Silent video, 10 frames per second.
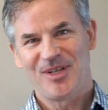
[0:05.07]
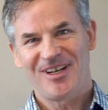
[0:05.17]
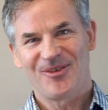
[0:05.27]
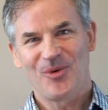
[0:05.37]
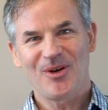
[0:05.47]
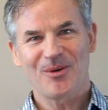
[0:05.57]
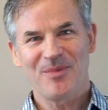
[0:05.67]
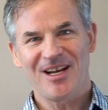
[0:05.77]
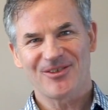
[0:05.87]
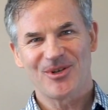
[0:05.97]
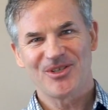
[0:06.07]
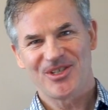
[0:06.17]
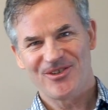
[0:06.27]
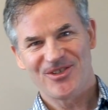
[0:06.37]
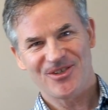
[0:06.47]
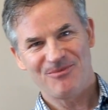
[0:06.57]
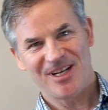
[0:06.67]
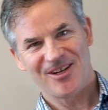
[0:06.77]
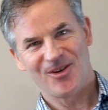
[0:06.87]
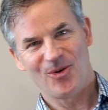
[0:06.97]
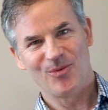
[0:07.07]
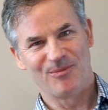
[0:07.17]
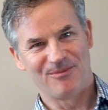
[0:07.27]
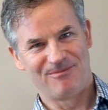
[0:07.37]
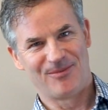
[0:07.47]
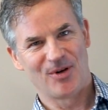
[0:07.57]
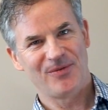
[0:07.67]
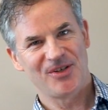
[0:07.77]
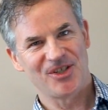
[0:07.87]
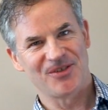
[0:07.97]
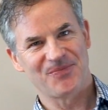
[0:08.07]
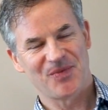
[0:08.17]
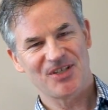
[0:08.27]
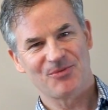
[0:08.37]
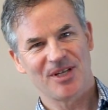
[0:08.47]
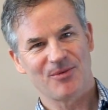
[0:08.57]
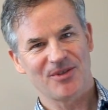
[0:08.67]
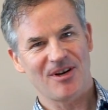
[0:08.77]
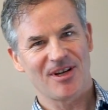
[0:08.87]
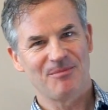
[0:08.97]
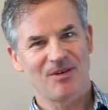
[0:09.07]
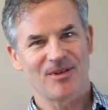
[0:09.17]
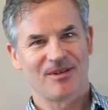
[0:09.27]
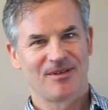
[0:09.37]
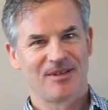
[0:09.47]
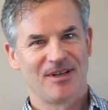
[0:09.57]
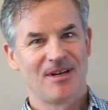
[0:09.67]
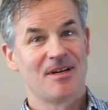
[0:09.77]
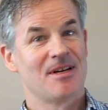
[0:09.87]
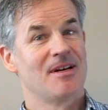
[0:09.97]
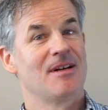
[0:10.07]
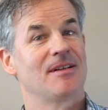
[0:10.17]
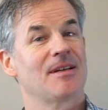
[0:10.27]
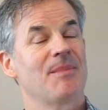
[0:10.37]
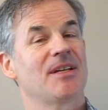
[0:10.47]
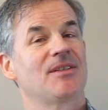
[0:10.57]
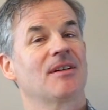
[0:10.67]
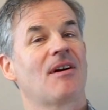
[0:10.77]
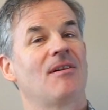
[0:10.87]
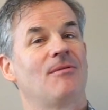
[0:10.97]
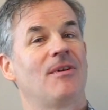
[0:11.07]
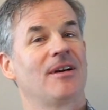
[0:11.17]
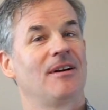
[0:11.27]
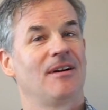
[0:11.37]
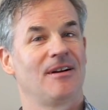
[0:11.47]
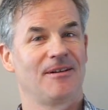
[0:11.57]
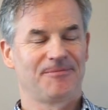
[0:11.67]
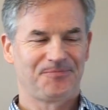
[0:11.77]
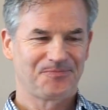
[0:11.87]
Doug. Welcome back to our series on making your home more efficient. This week we're talking about domestic hot water.